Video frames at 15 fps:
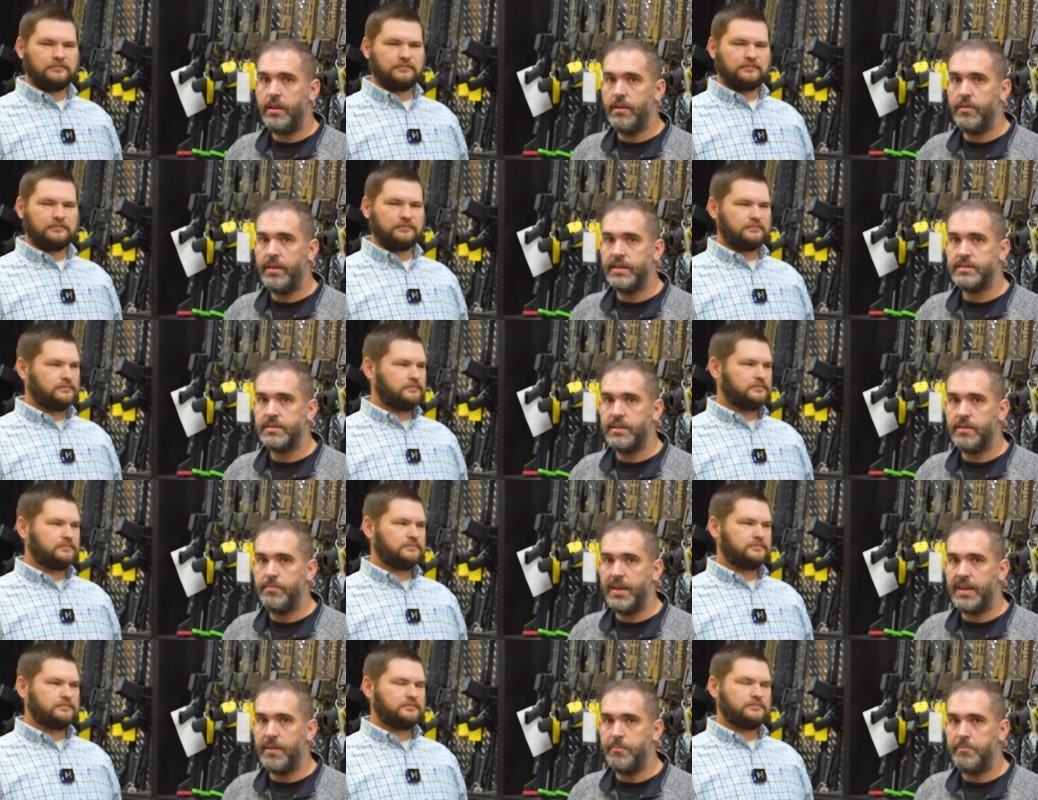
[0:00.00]
Speaker 1: you know, that's going
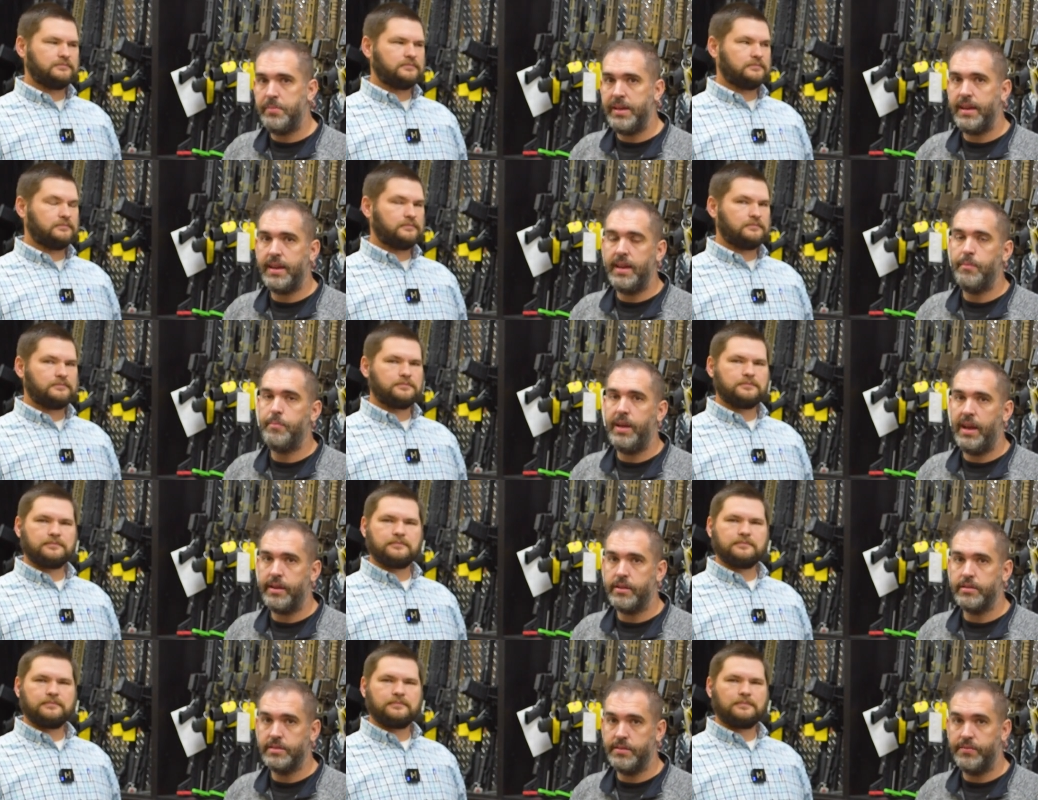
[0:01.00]
to make a big
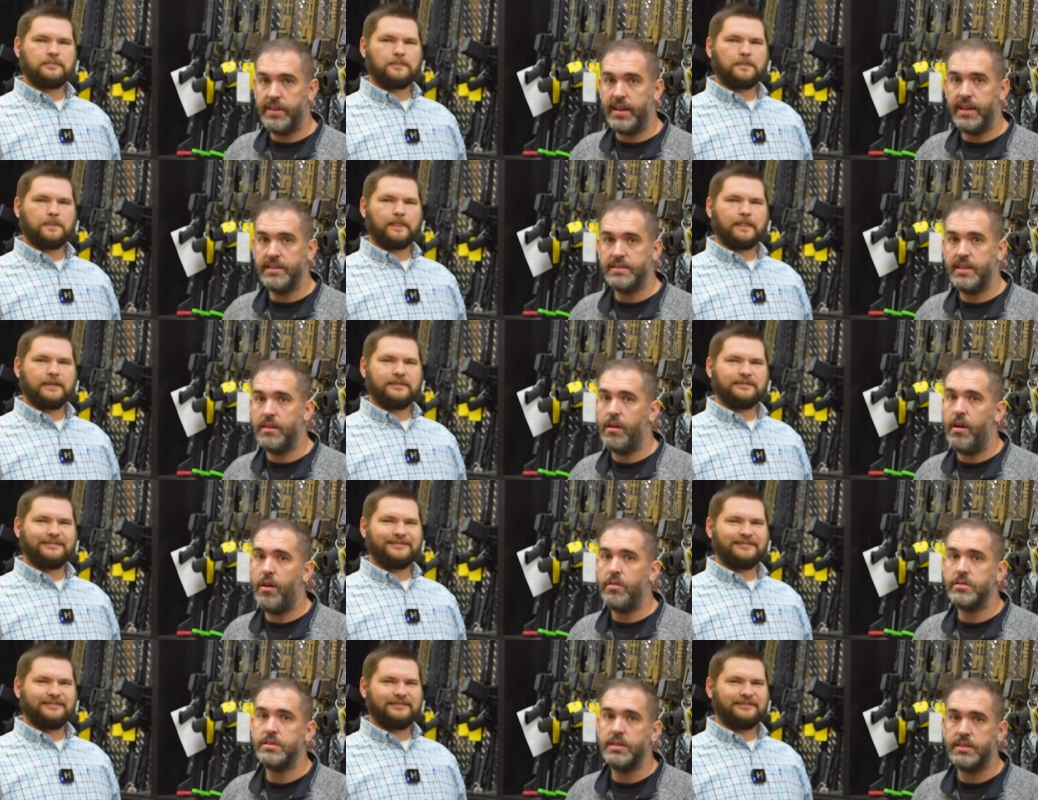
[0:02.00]
impact, because if they can sell
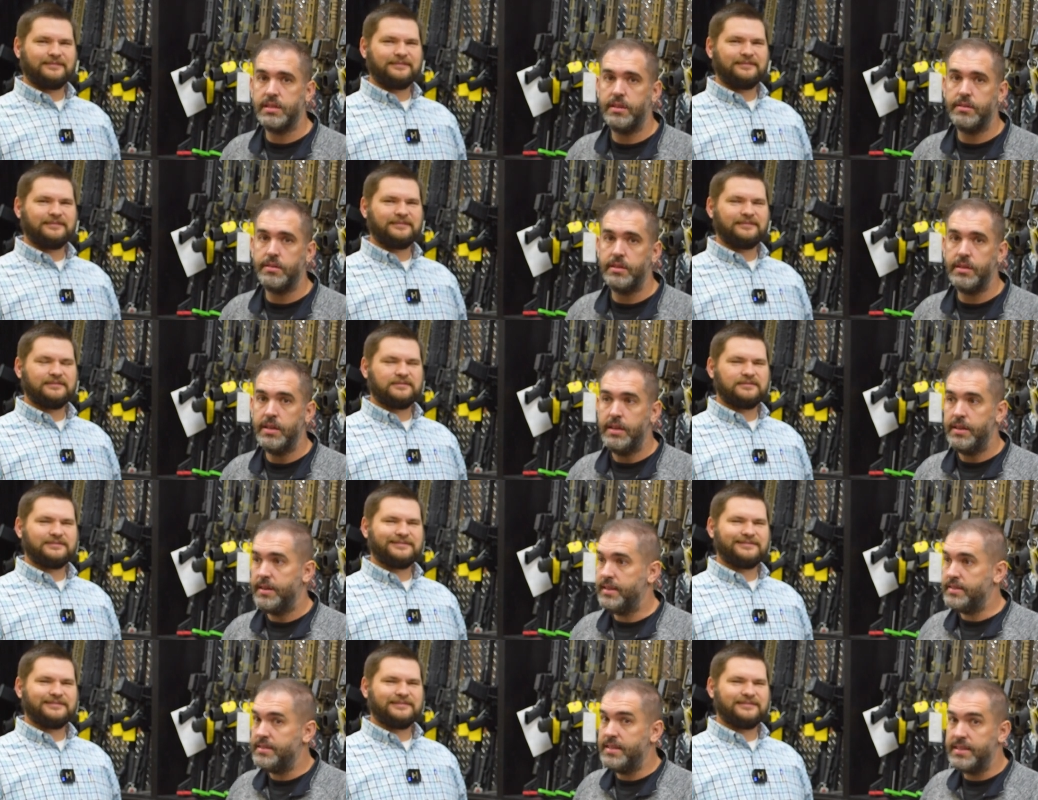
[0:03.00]
all 600,
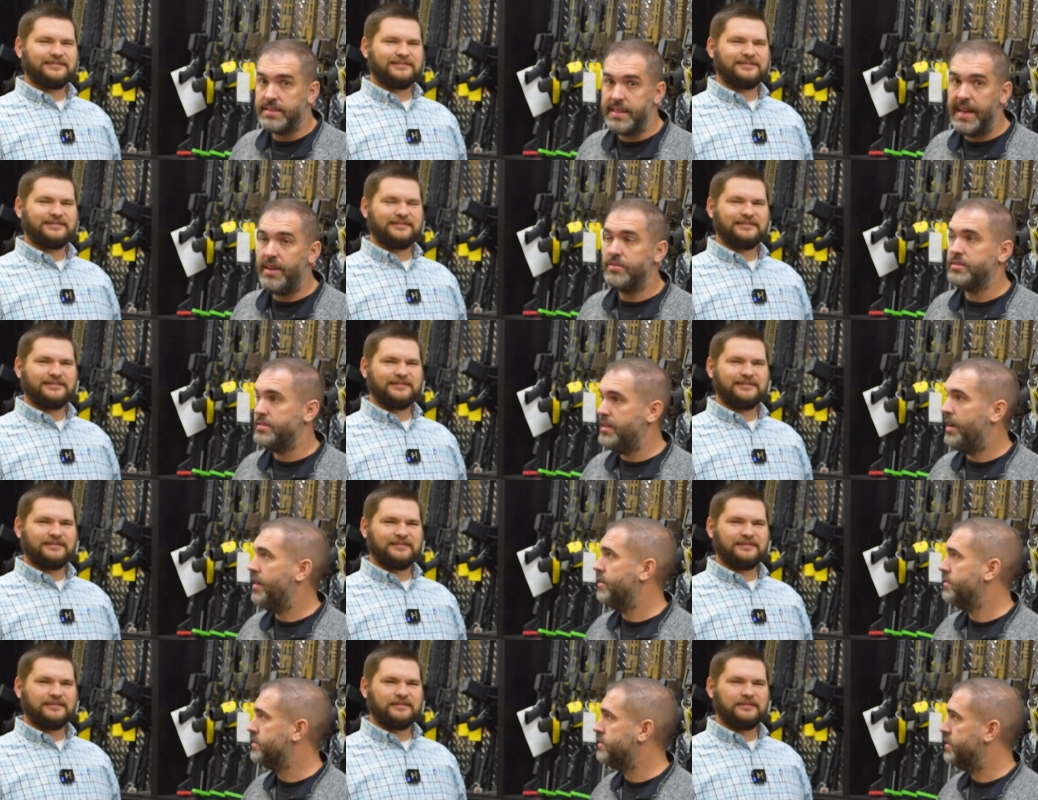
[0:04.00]
that's
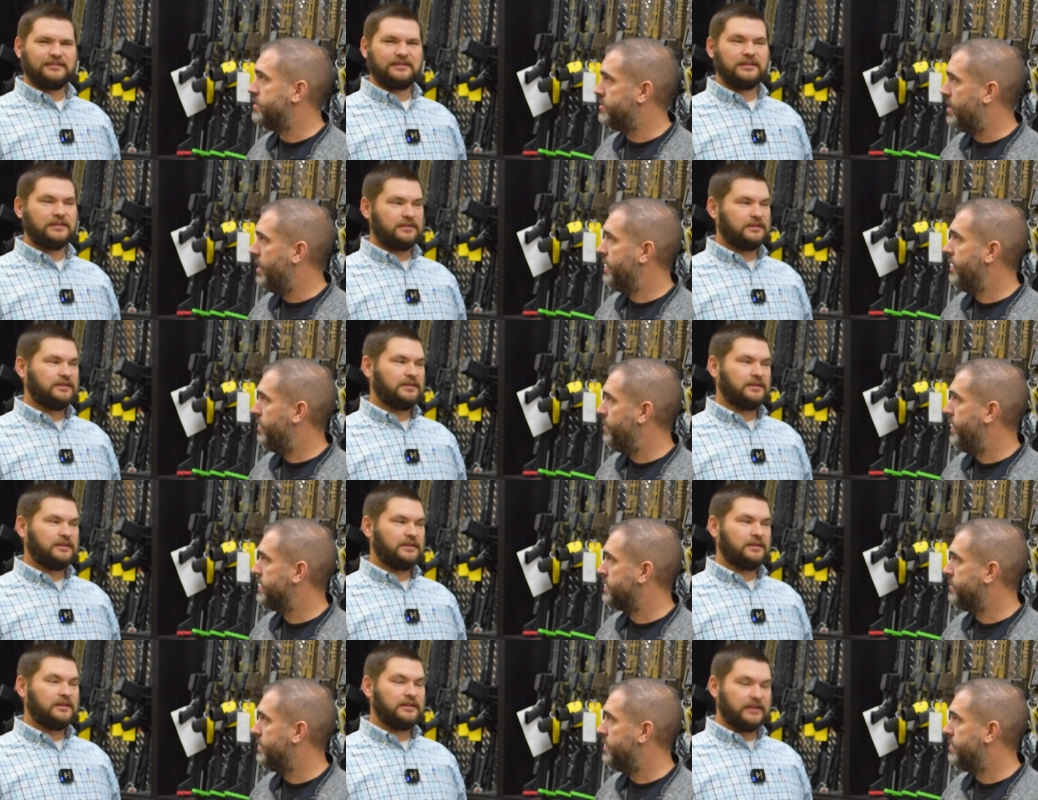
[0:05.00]
$6,000 to try and help
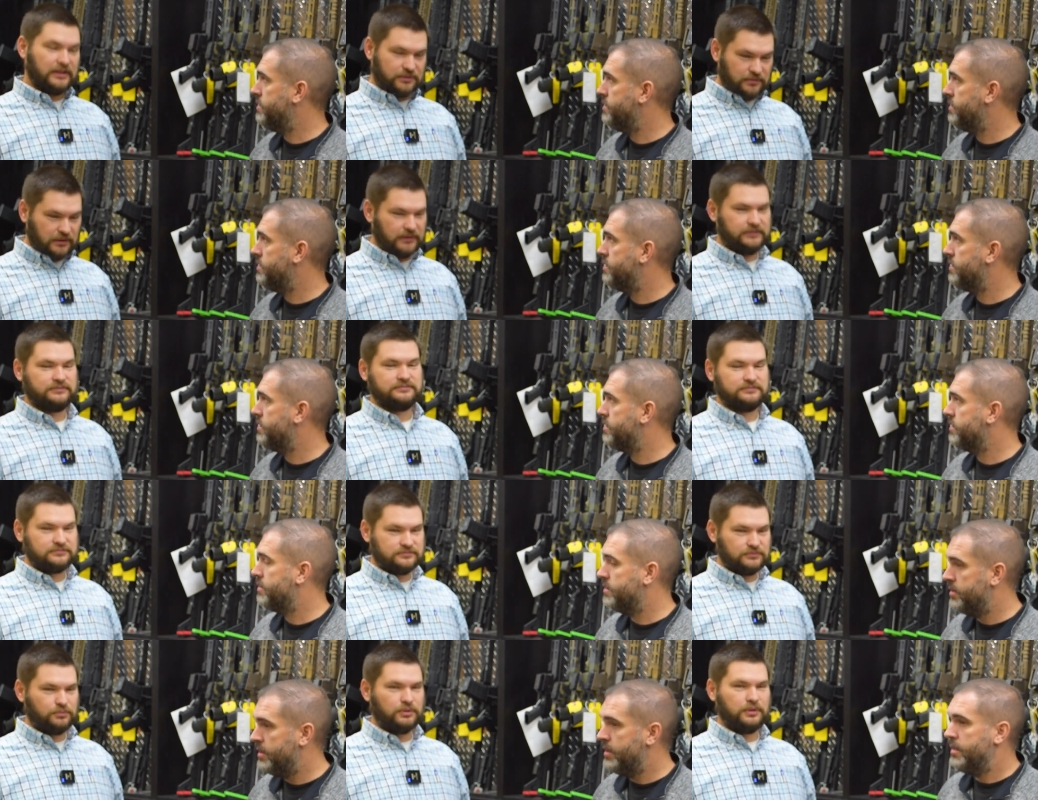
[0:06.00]
basketball.
Speaker 2: That's right.
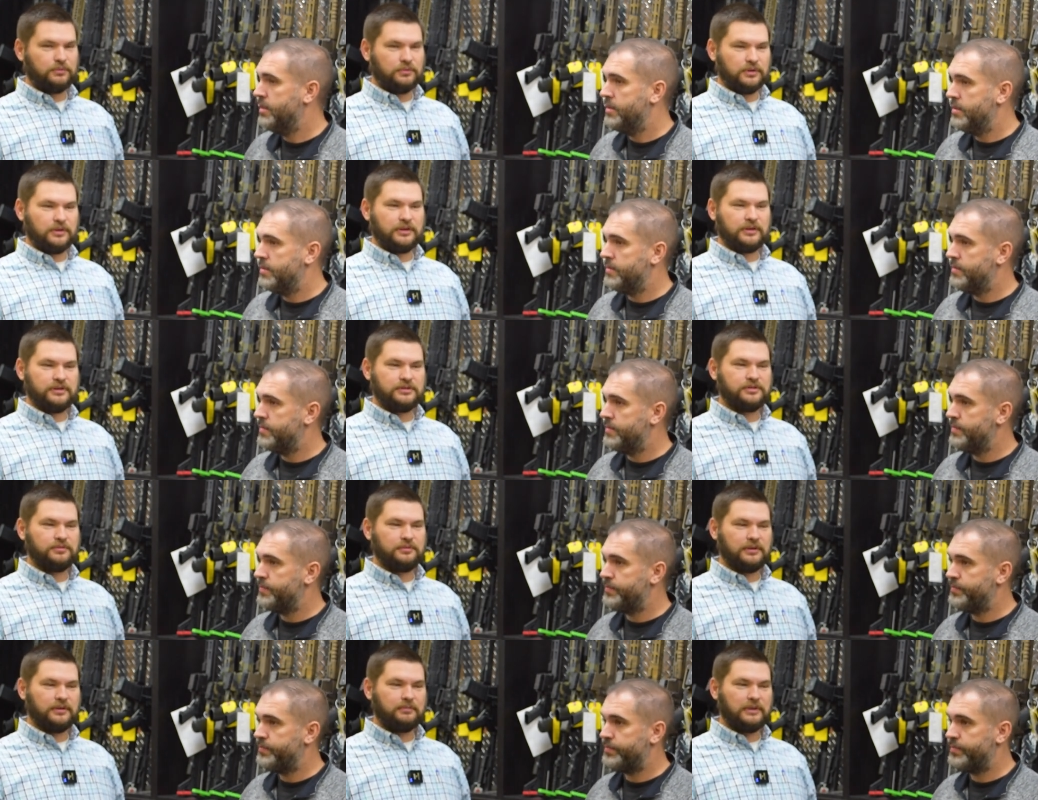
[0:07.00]
We're looking
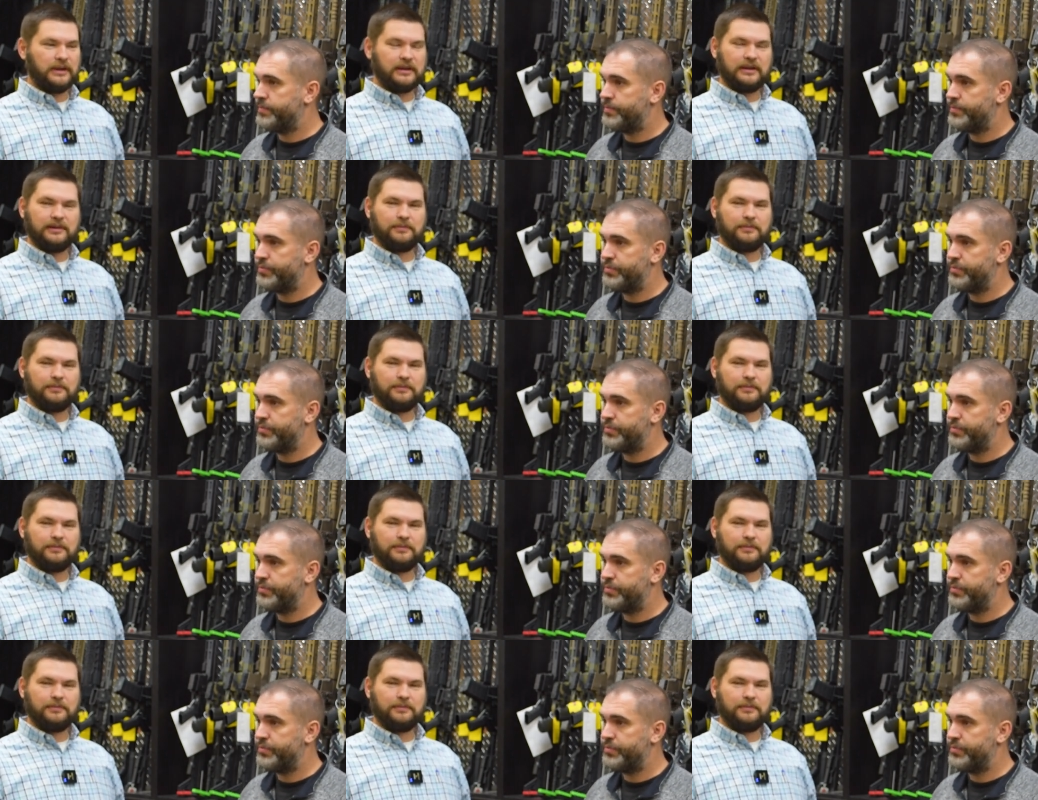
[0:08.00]
to make an